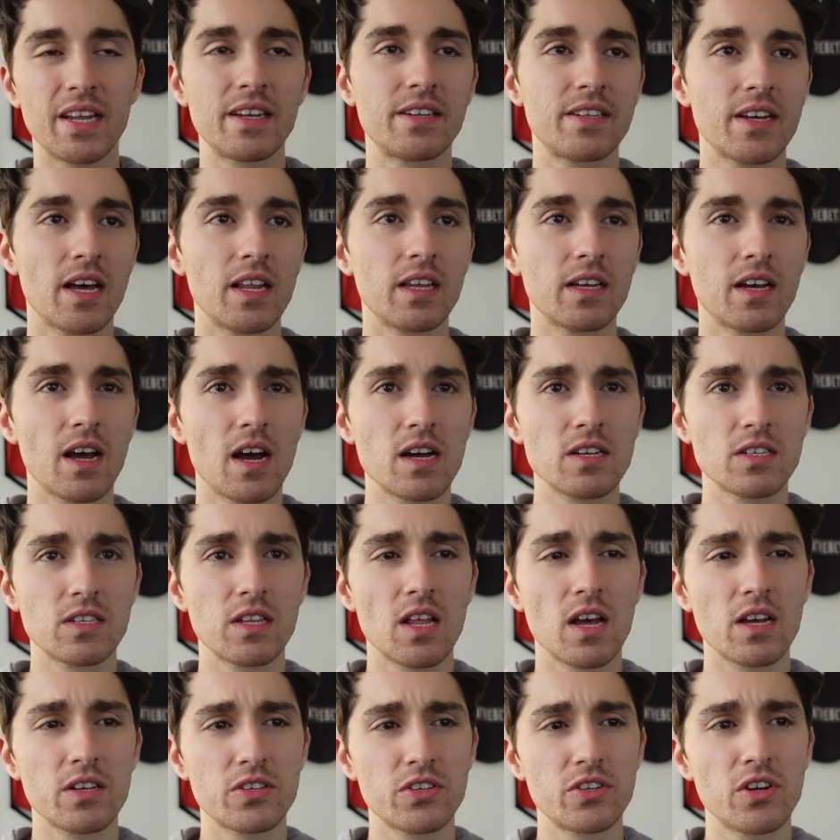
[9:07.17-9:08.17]
telecast
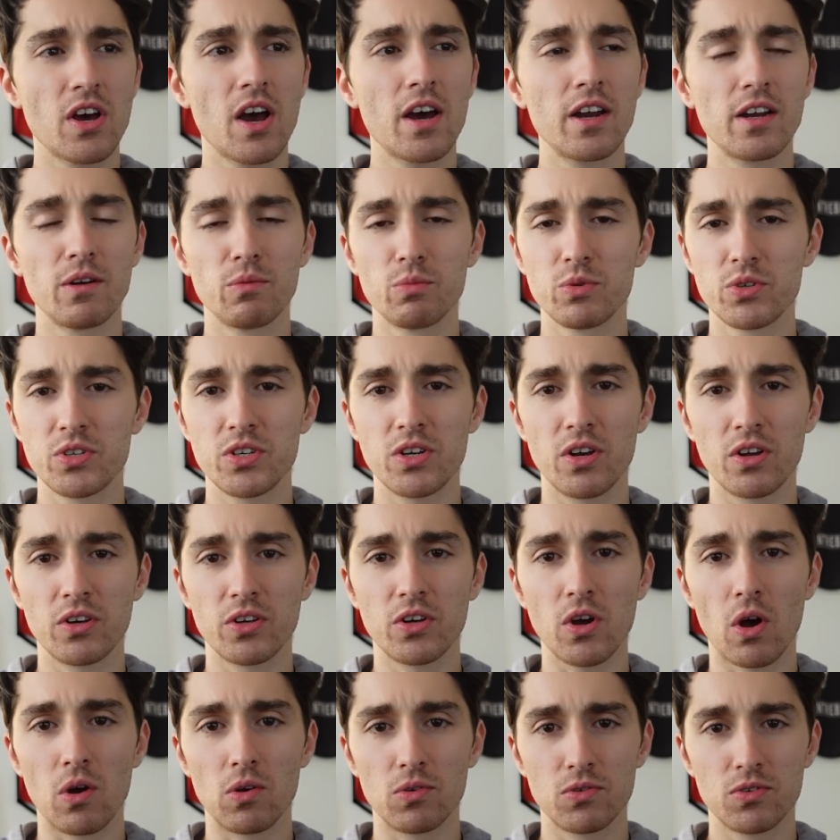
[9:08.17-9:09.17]
last night, and it was
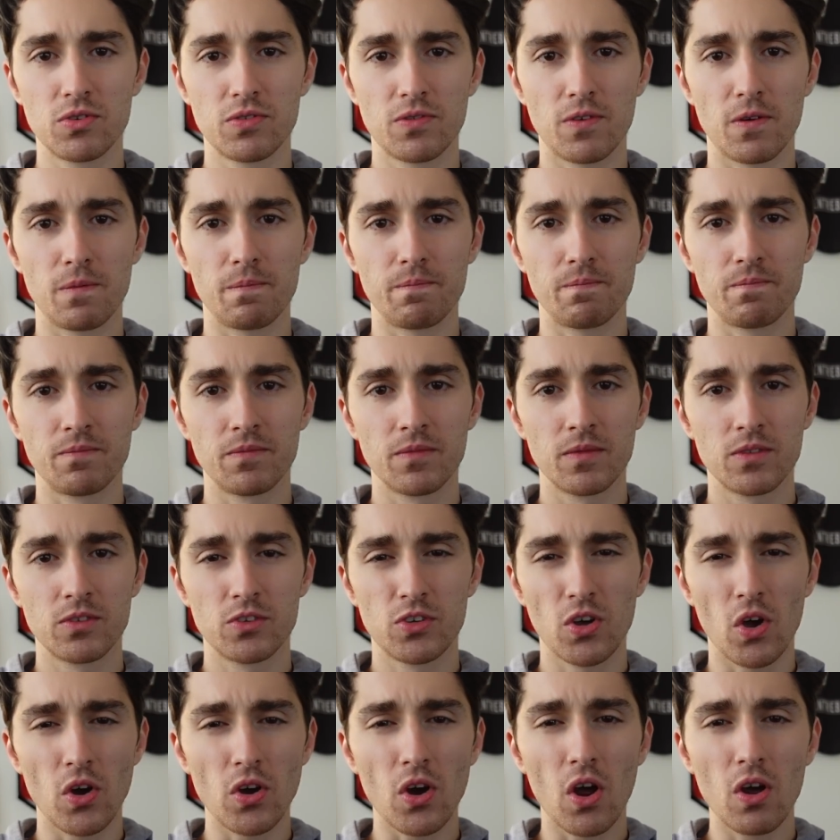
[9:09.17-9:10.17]
goals from
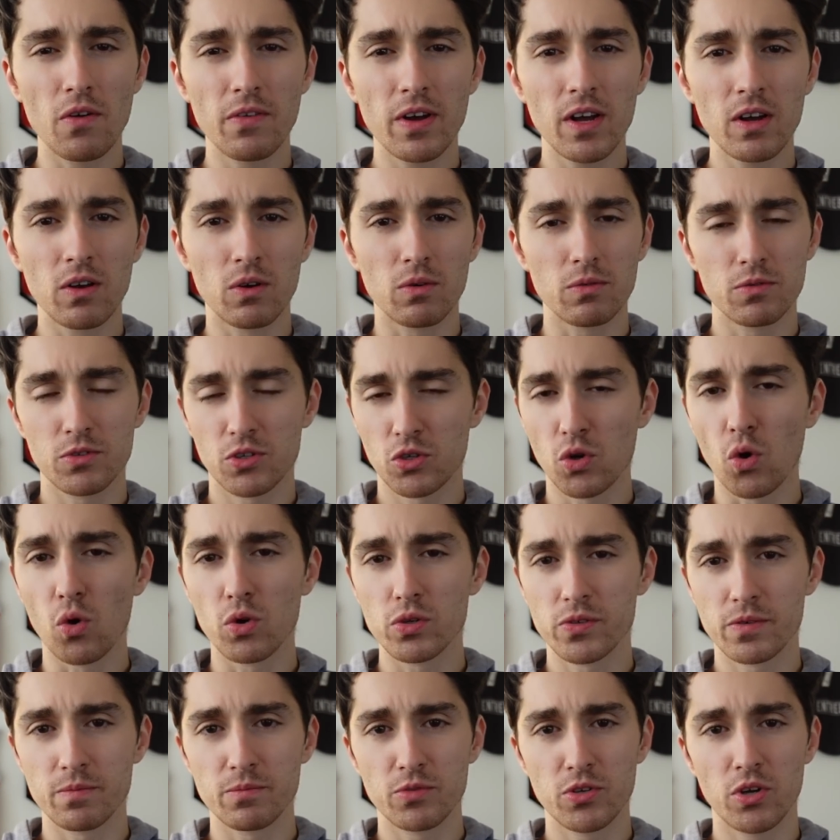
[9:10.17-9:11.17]
turnover or
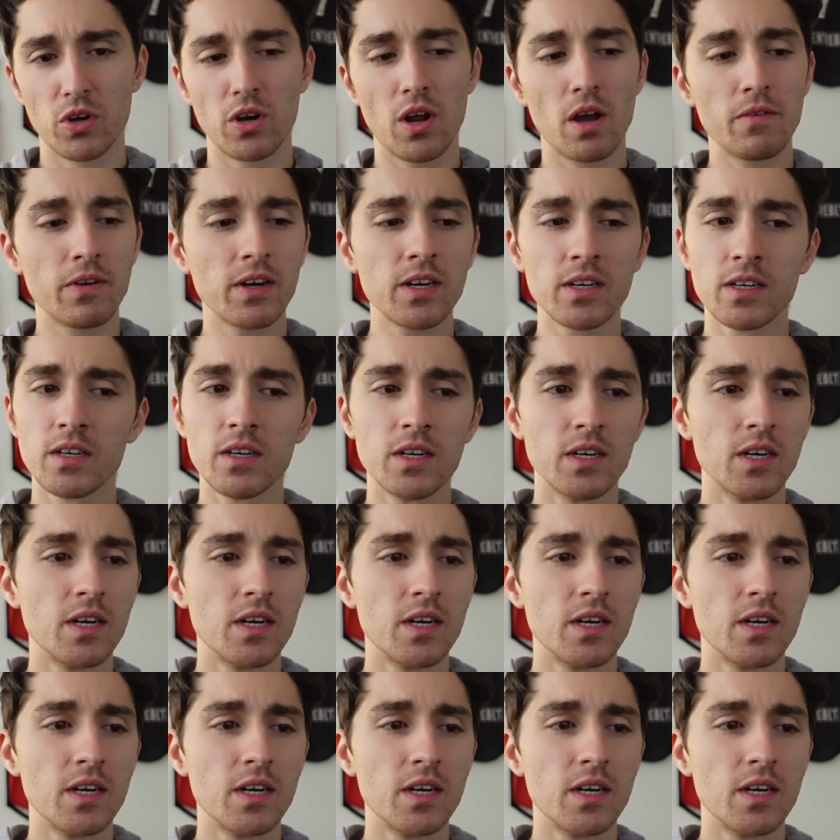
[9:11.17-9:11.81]
scores from turnover,